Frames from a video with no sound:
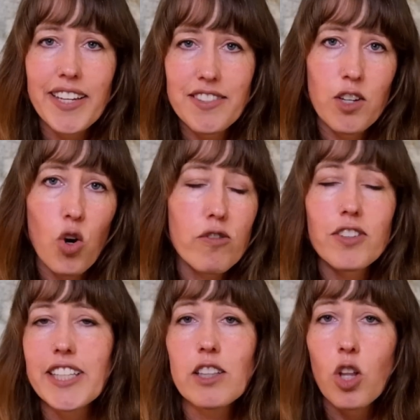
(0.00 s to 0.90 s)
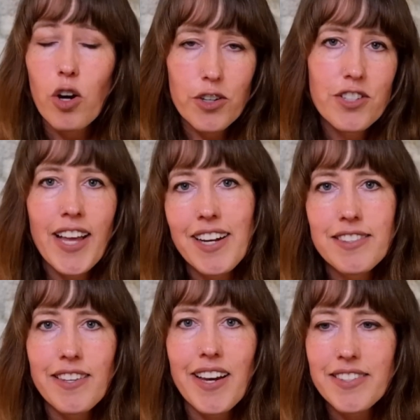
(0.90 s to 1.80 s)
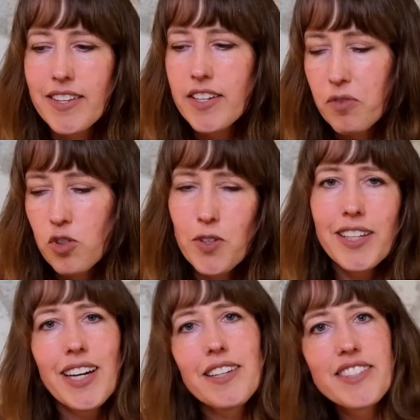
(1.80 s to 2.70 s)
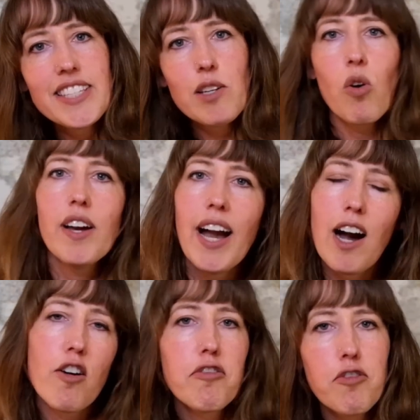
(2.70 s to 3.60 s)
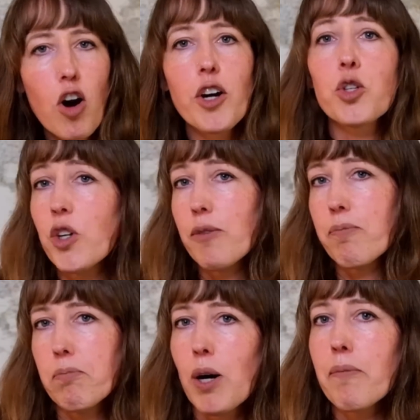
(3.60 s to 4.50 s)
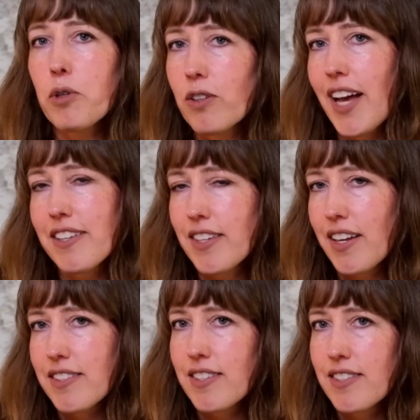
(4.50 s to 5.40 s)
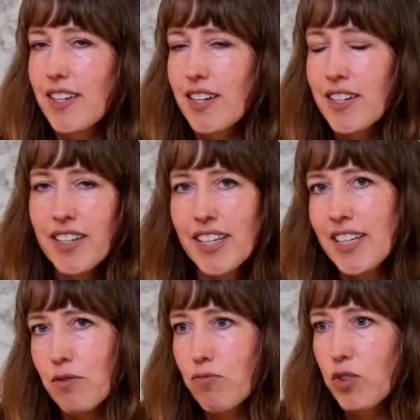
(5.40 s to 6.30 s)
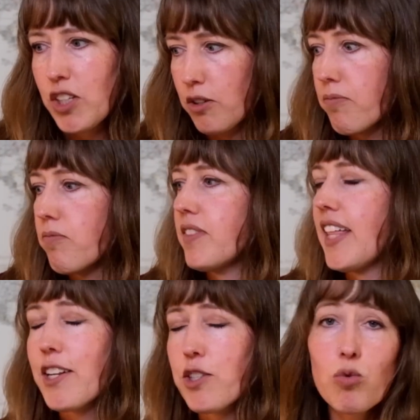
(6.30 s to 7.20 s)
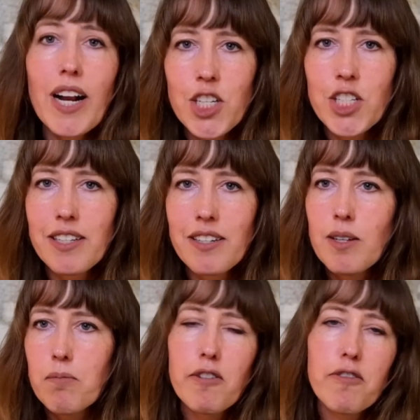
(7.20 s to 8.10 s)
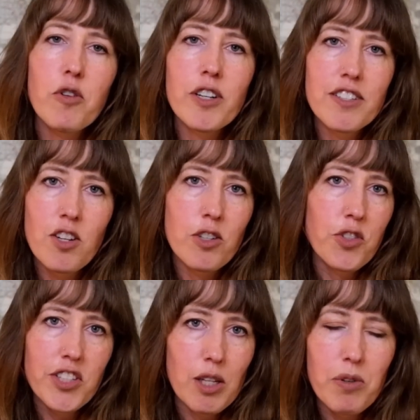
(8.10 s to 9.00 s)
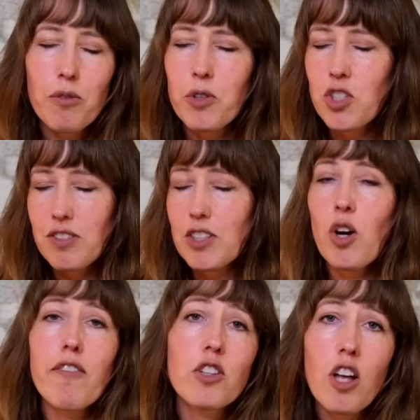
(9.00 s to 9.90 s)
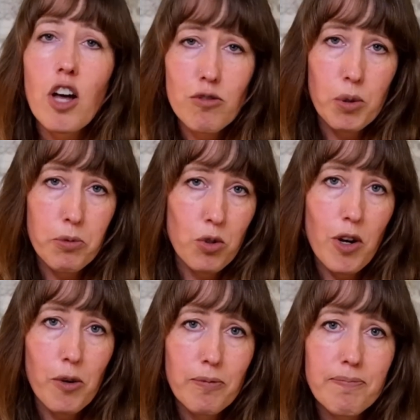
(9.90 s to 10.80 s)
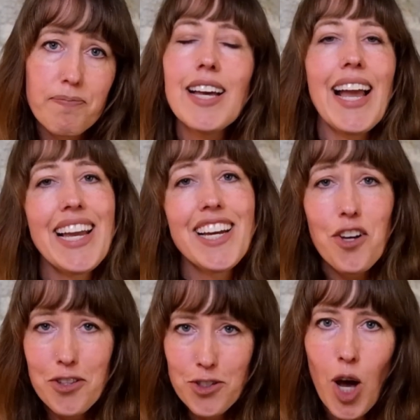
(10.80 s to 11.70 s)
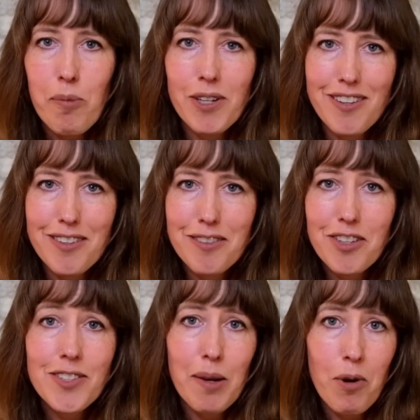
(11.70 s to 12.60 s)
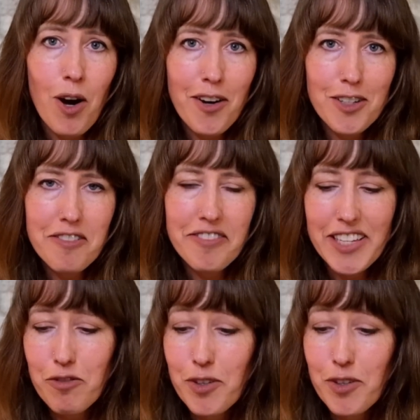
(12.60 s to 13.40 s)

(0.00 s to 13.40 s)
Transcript: it's an overly large text size. So you can kind of see how far you could bump your text sizes in that direction before it starts looking weird, which you have a lot of room to grow. And on the topic of typography, if we